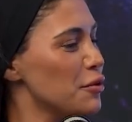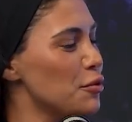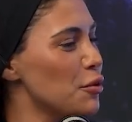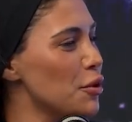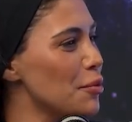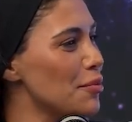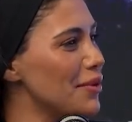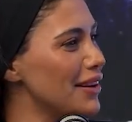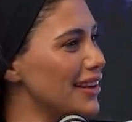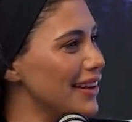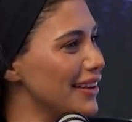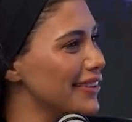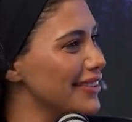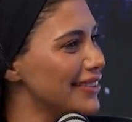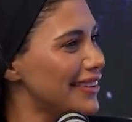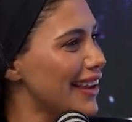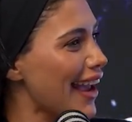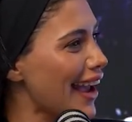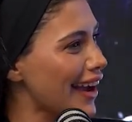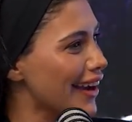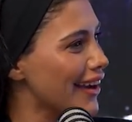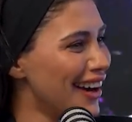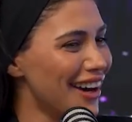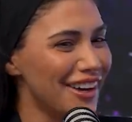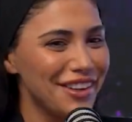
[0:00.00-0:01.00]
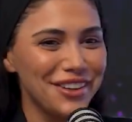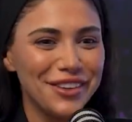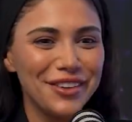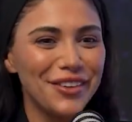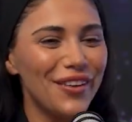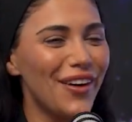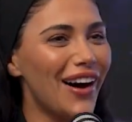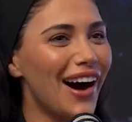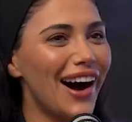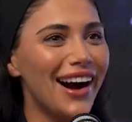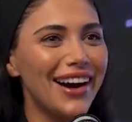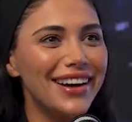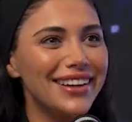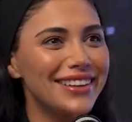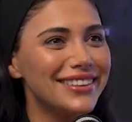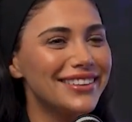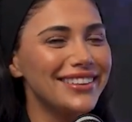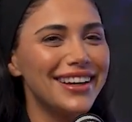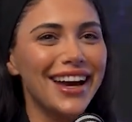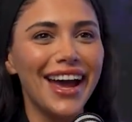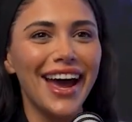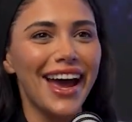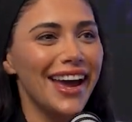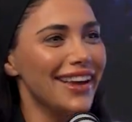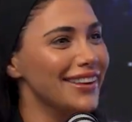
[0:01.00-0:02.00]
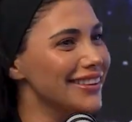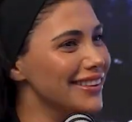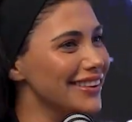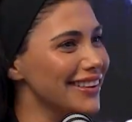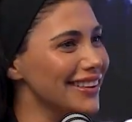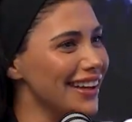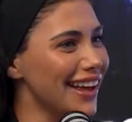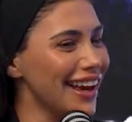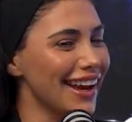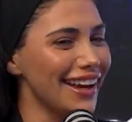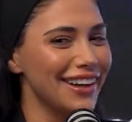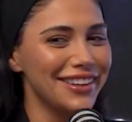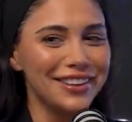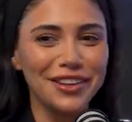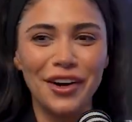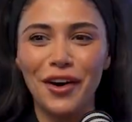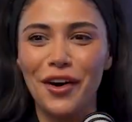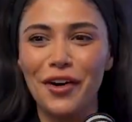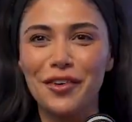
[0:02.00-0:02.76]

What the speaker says: Women in Tech. You are the headline